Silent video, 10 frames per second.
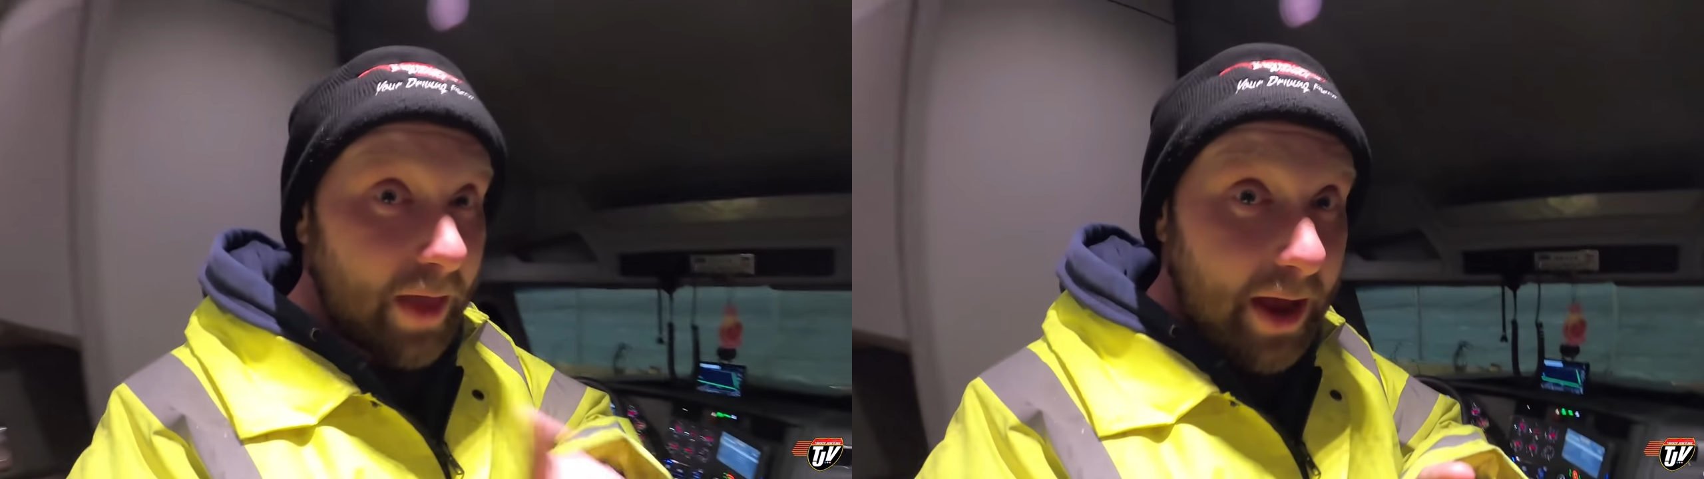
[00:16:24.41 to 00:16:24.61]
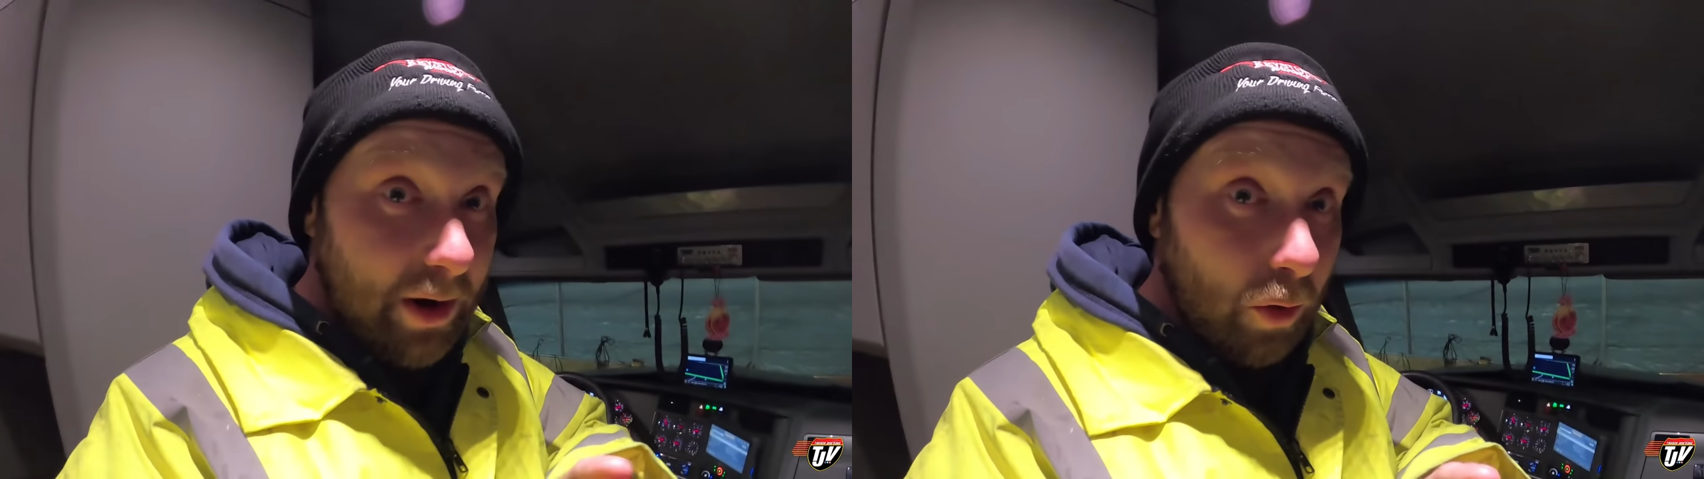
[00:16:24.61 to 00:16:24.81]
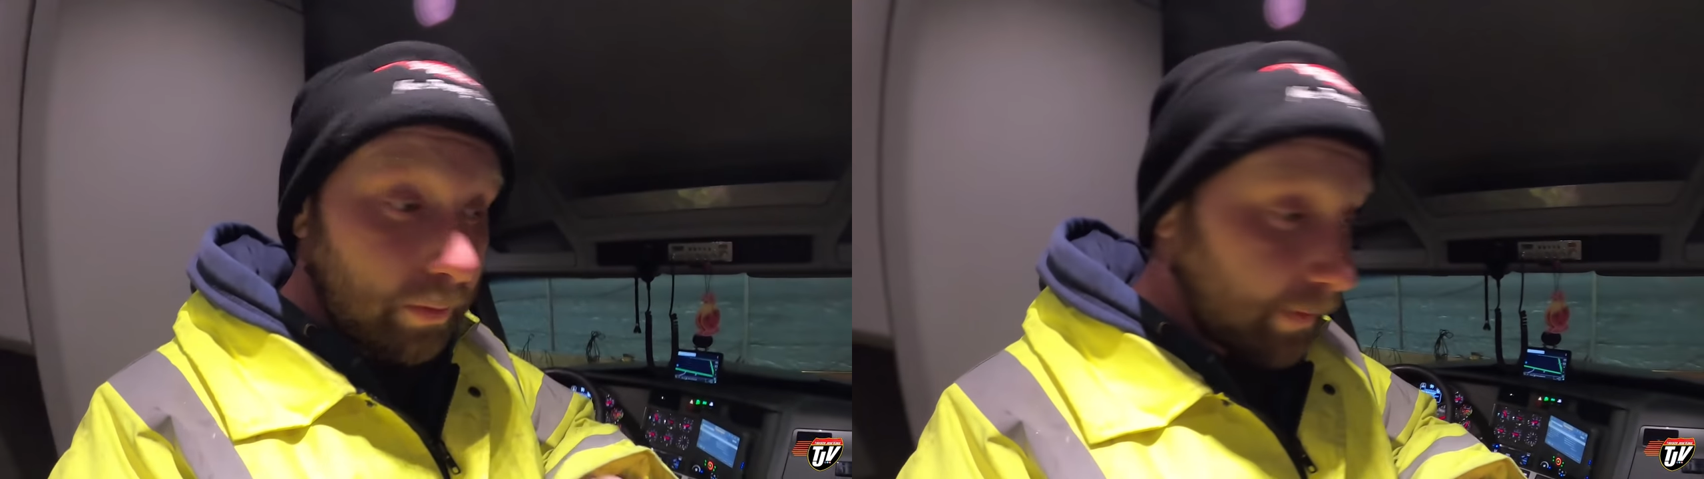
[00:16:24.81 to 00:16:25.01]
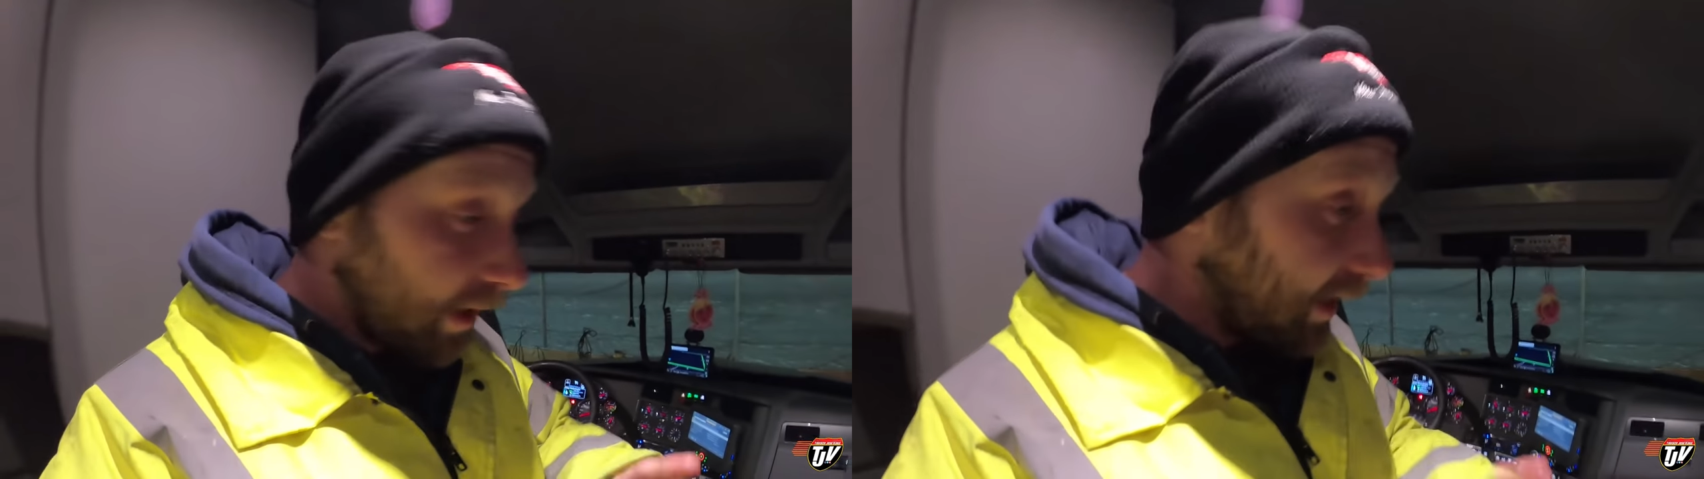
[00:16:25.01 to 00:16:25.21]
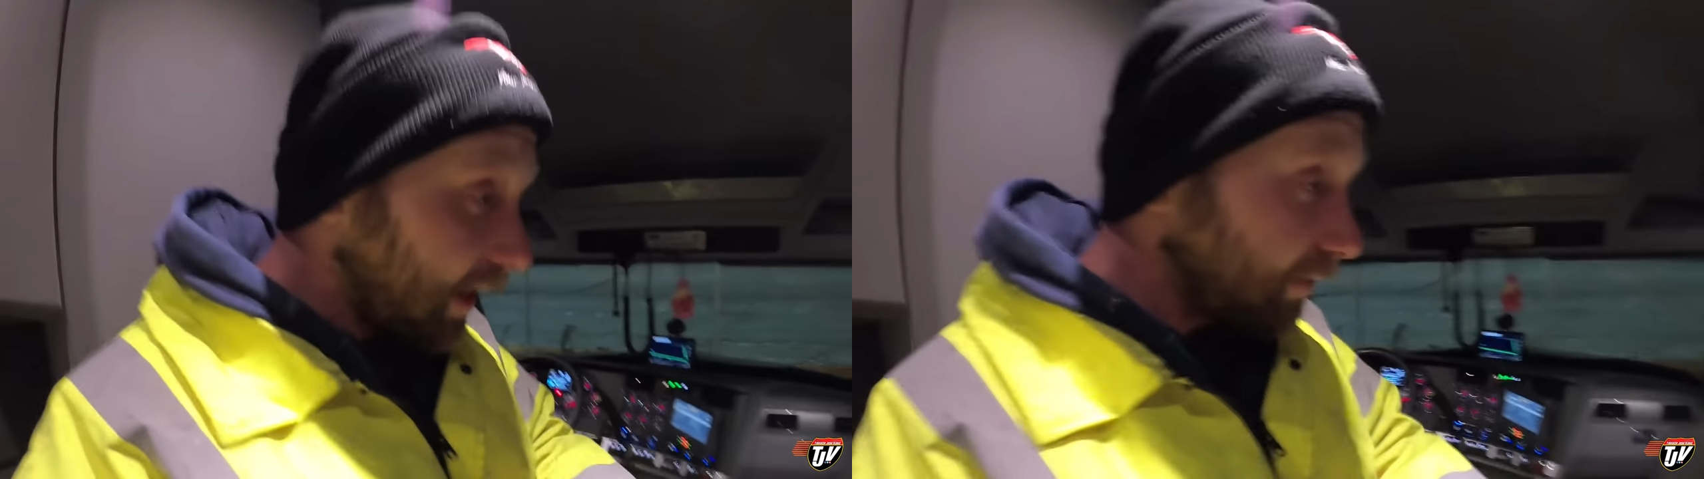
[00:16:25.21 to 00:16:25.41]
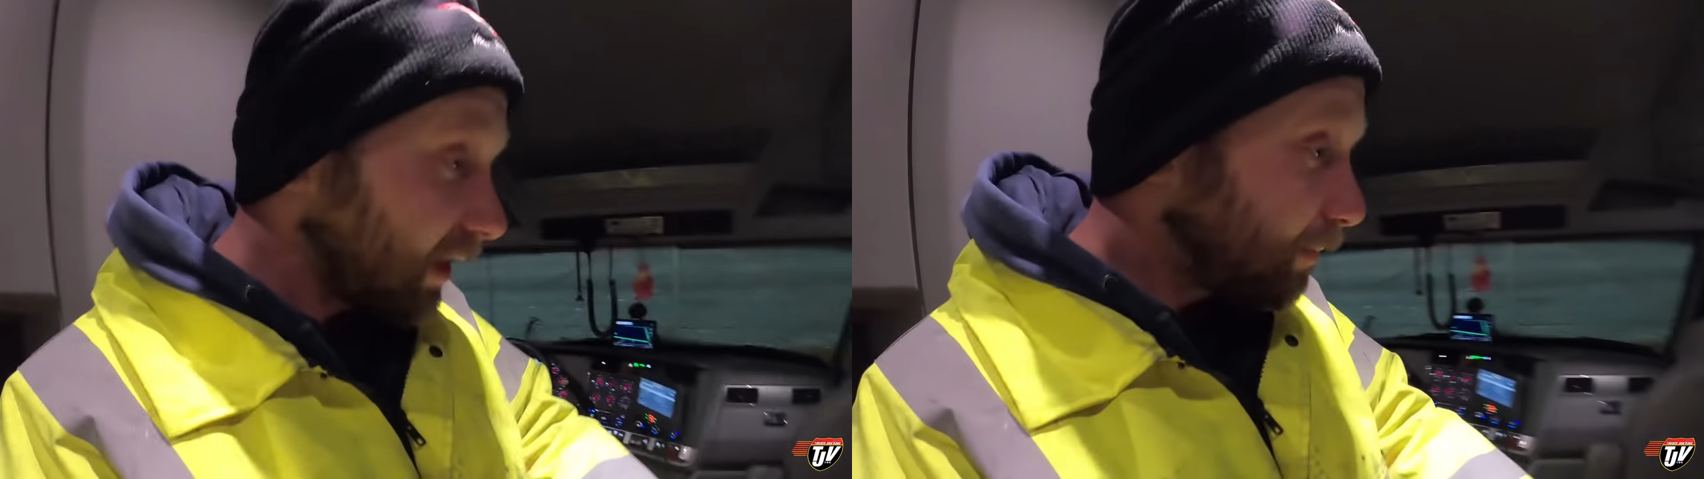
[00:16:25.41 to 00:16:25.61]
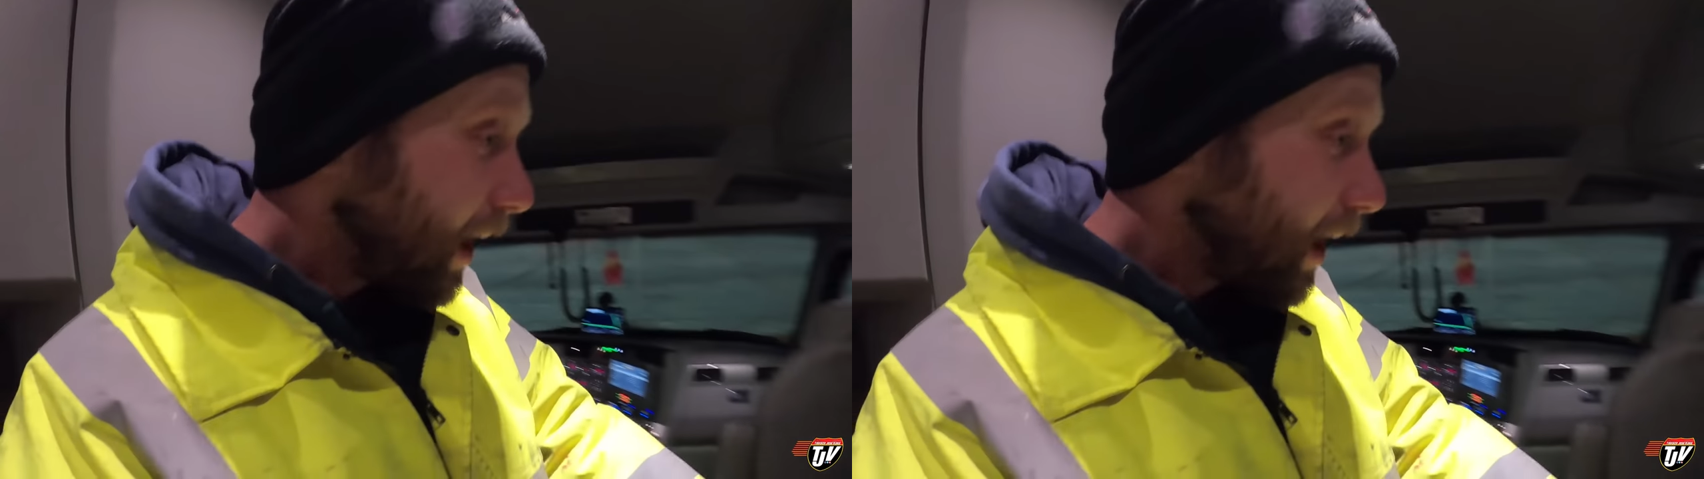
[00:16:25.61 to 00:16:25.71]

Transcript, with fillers: that note, I'm going to get everything